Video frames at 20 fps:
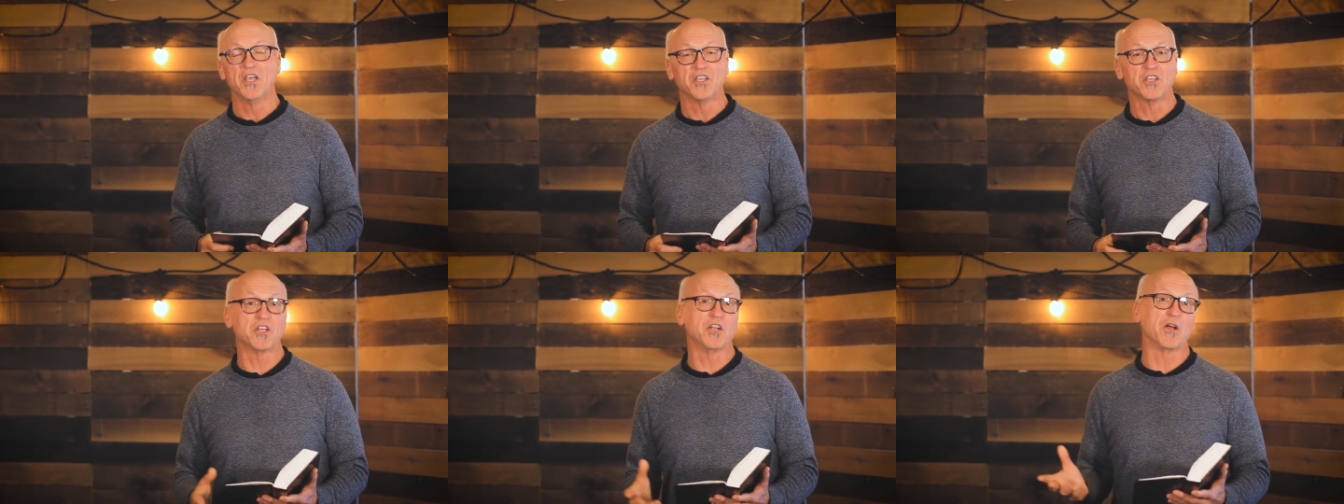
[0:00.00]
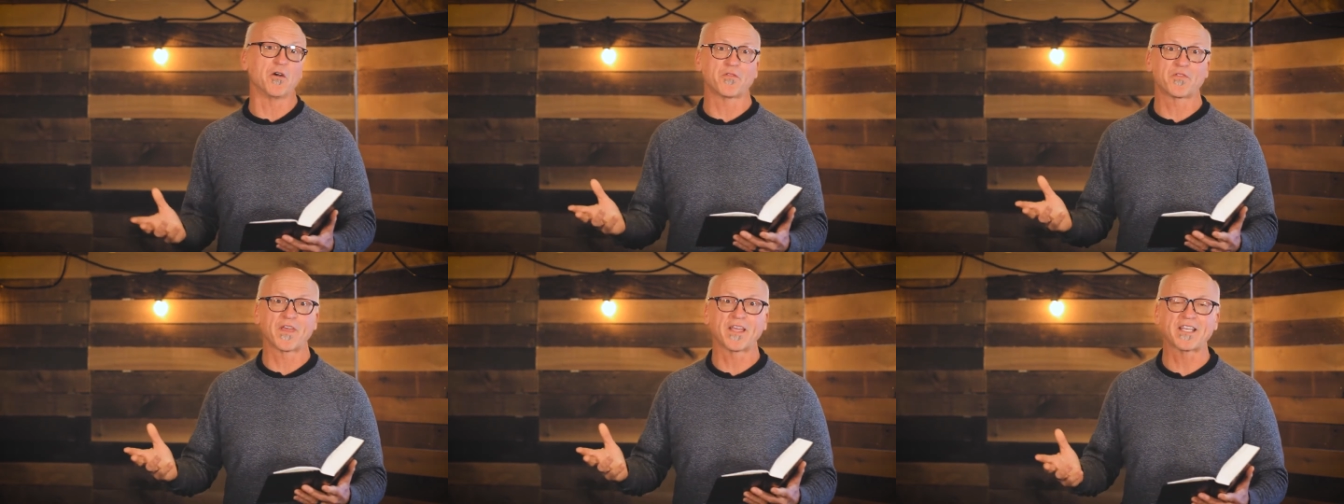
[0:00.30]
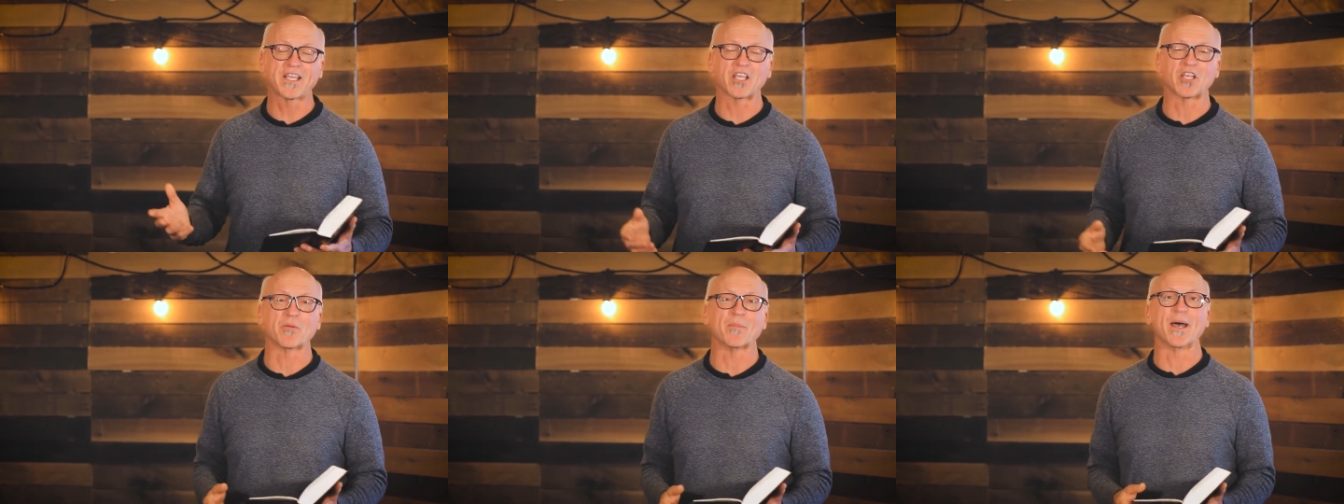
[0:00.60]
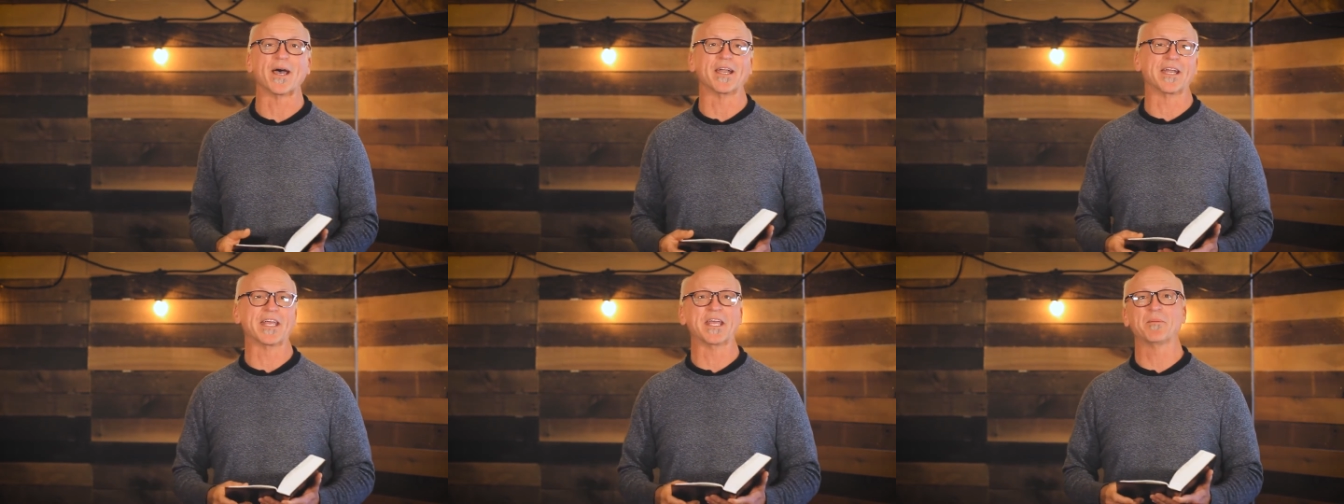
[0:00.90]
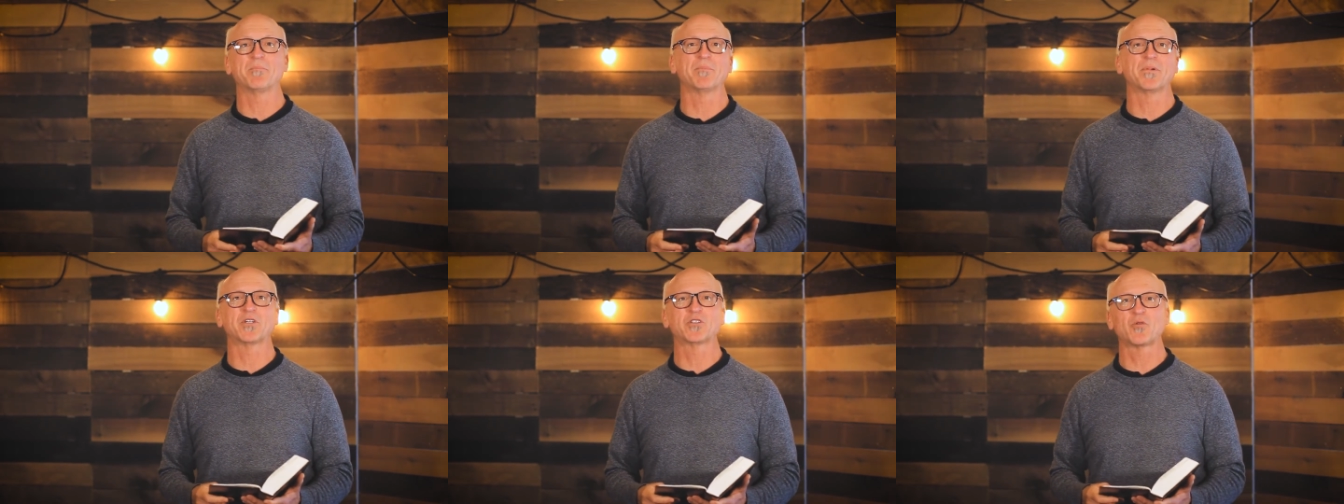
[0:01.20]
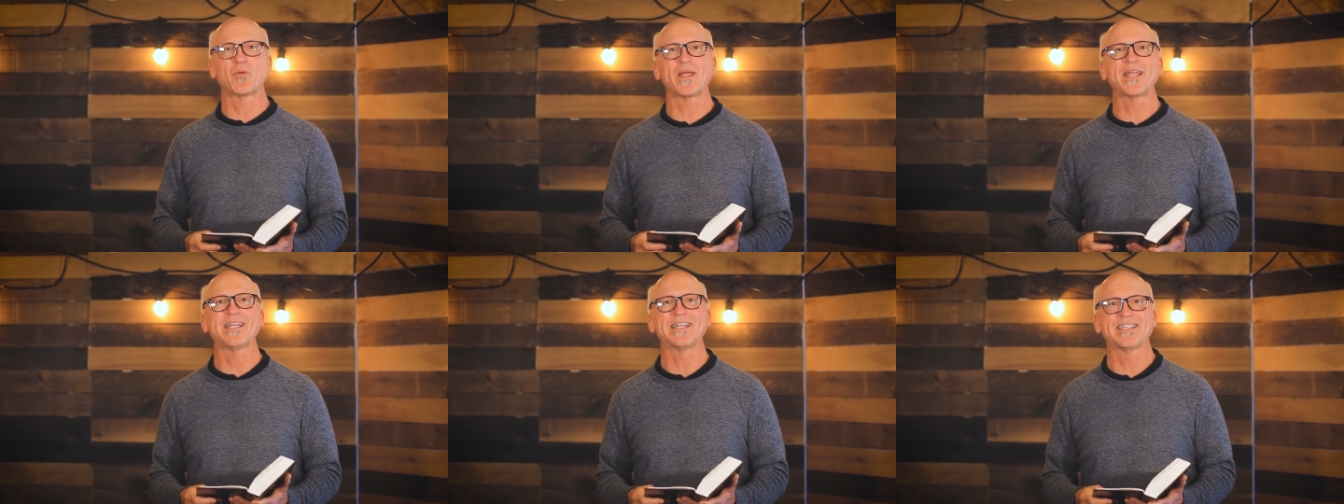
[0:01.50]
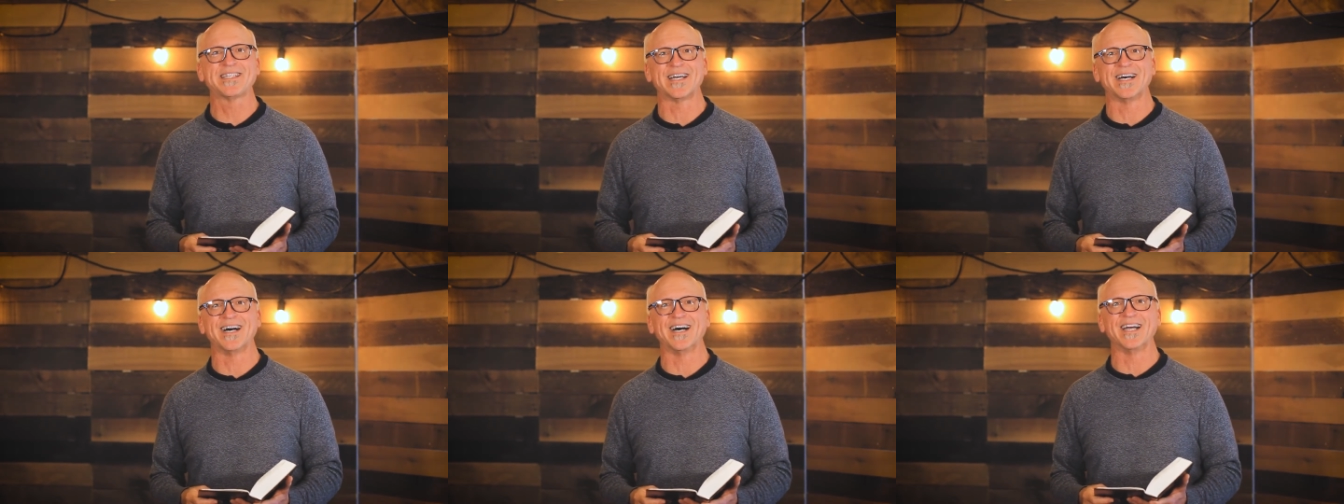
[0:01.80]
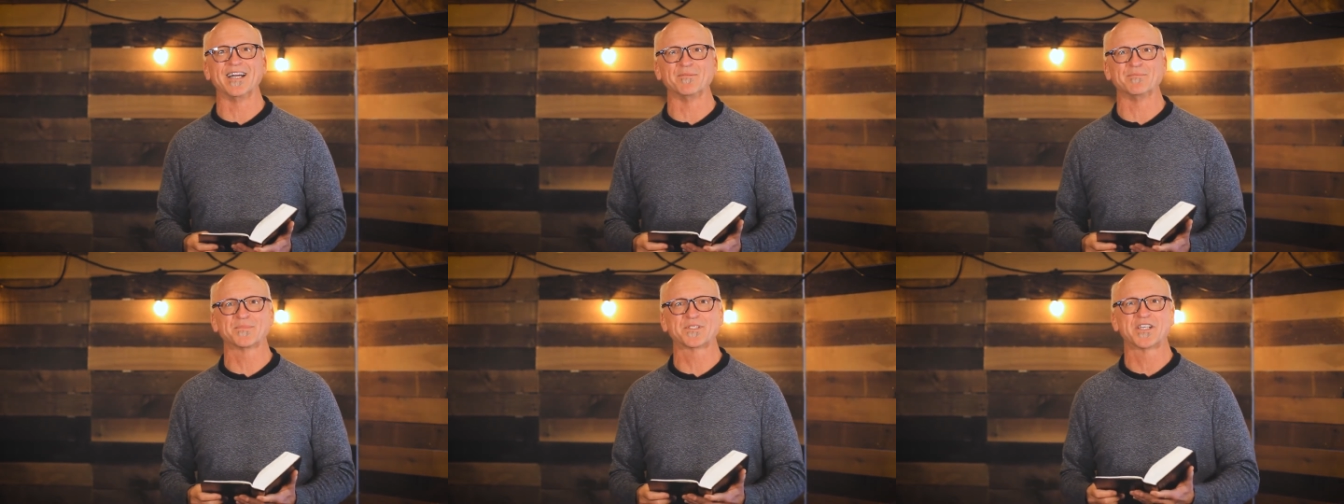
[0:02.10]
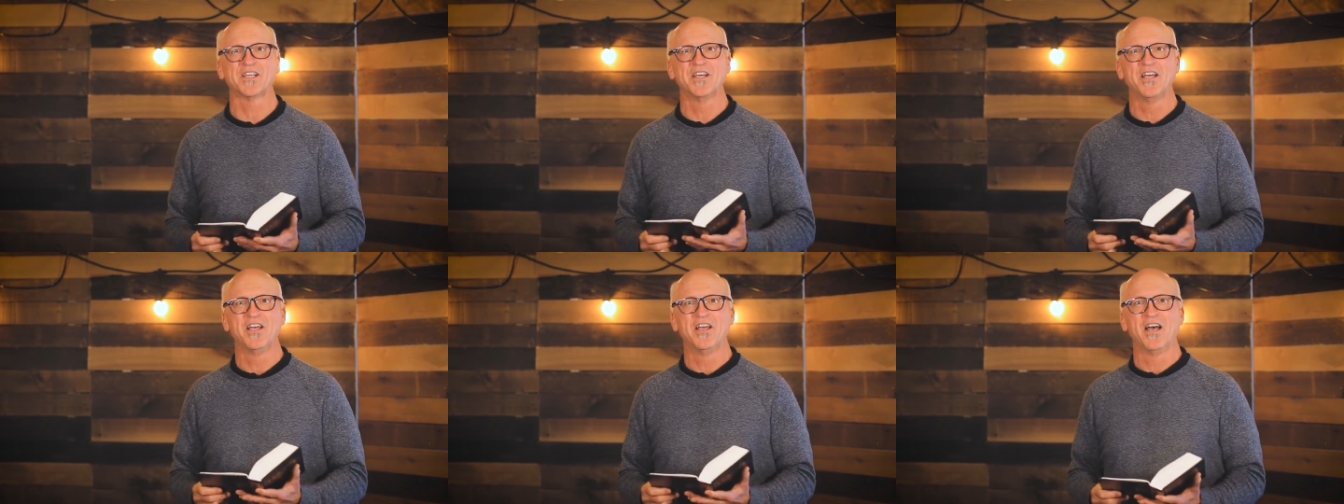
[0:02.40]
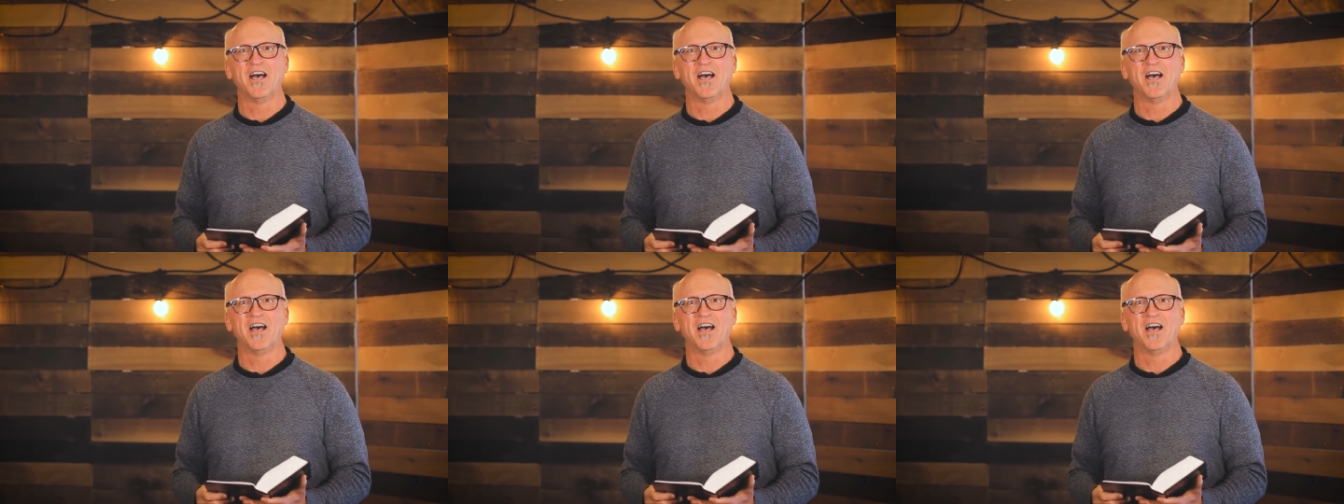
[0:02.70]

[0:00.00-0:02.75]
You know, thinking about in between times,